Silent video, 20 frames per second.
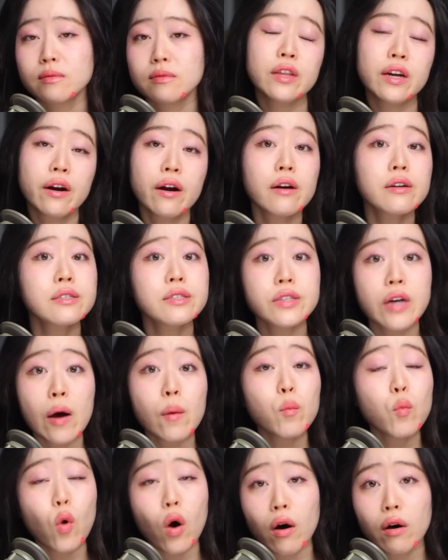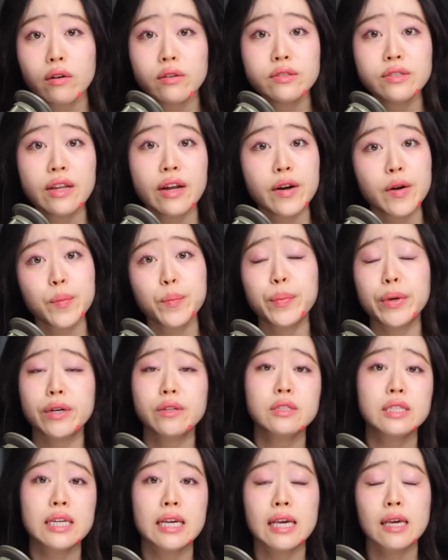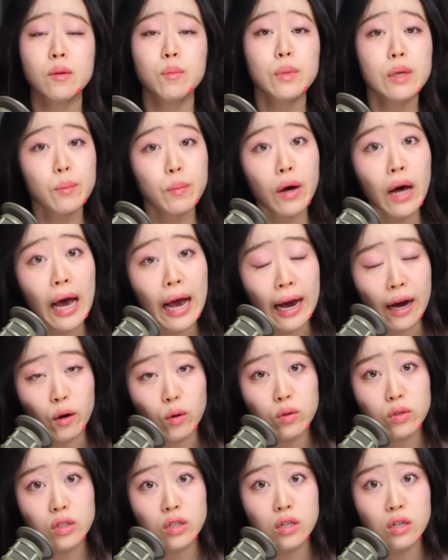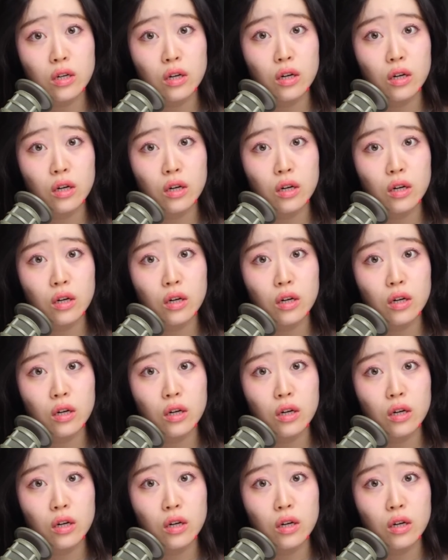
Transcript: There are some walls that are built to keep people out,